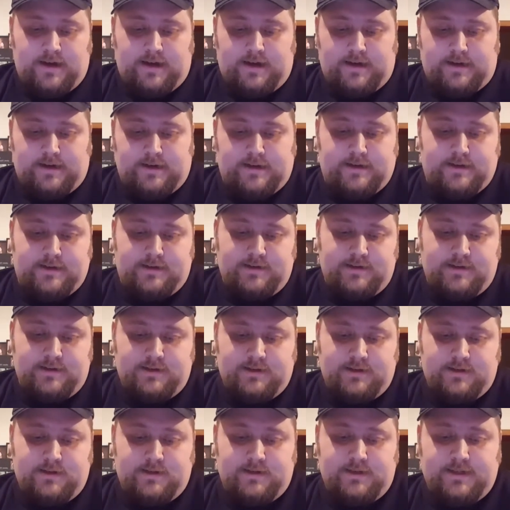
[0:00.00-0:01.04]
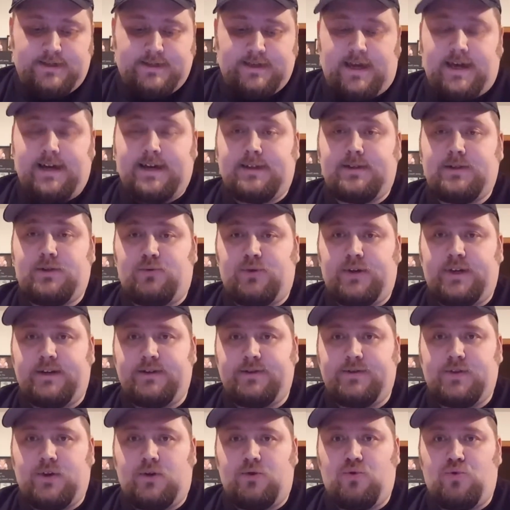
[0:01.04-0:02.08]
bad. This guy is 20
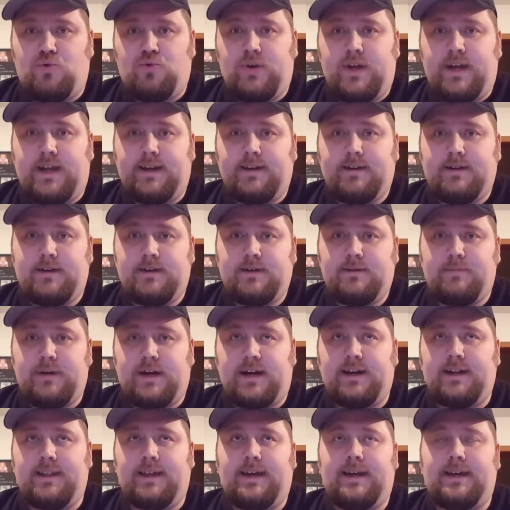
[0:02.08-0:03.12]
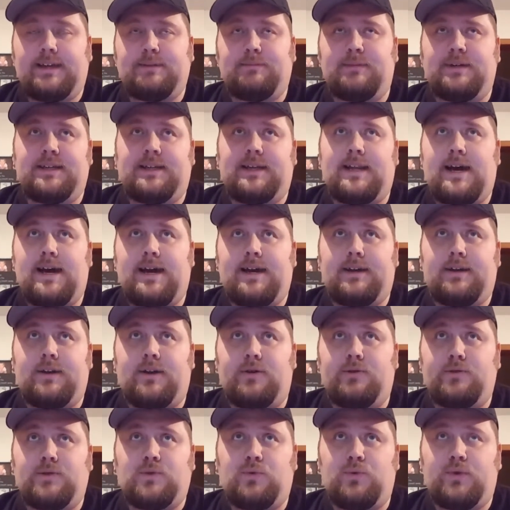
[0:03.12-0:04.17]
years old and apparently he's been
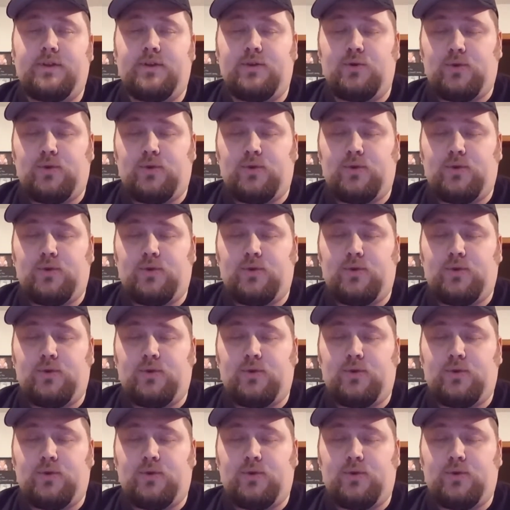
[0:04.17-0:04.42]
diagnosed with